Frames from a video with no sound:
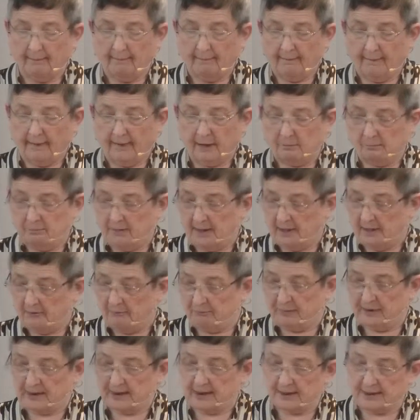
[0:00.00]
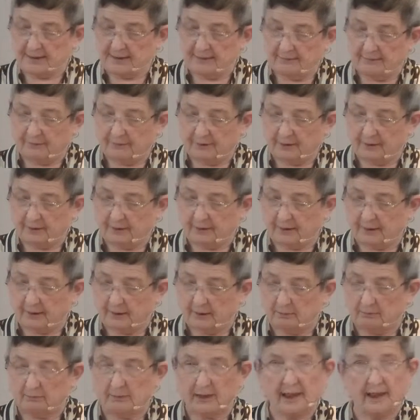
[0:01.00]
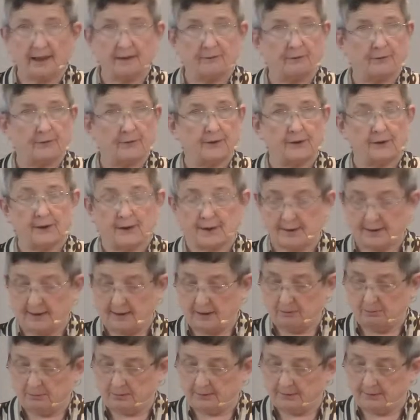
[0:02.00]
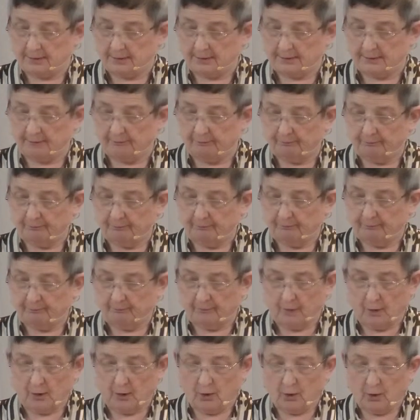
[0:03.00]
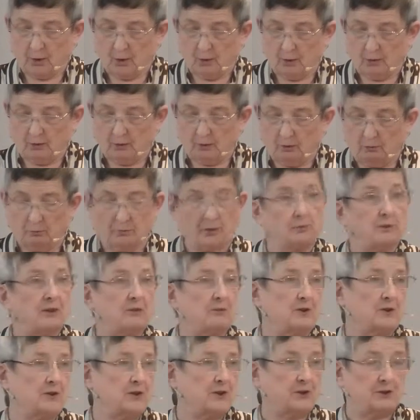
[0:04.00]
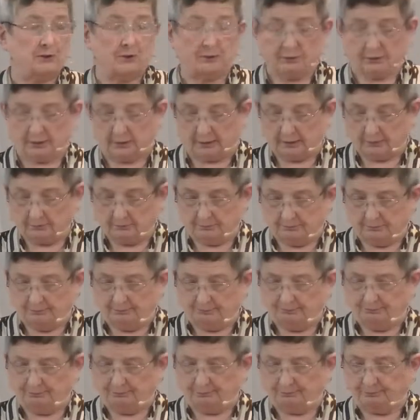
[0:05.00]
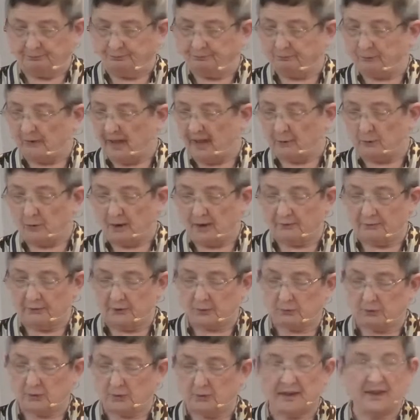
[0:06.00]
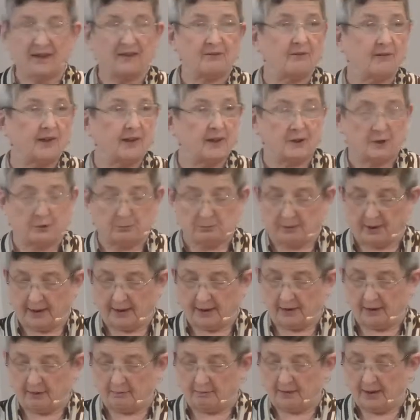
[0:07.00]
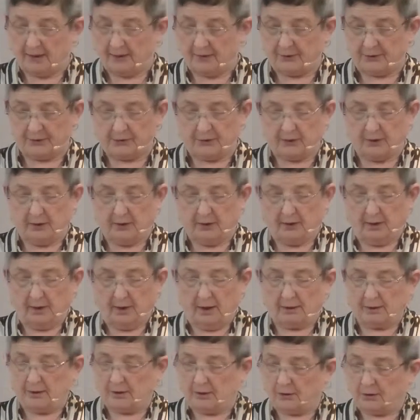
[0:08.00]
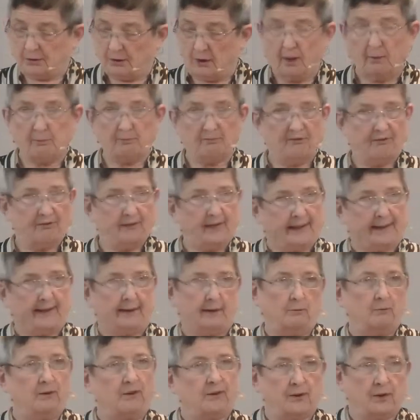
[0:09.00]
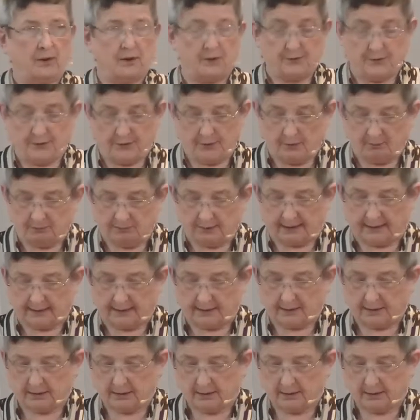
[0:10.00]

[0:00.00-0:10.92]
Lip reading: It may have been a difficult command for the disciples. When we were children, how often were we invited by our mothers to stop fighting with our siblings?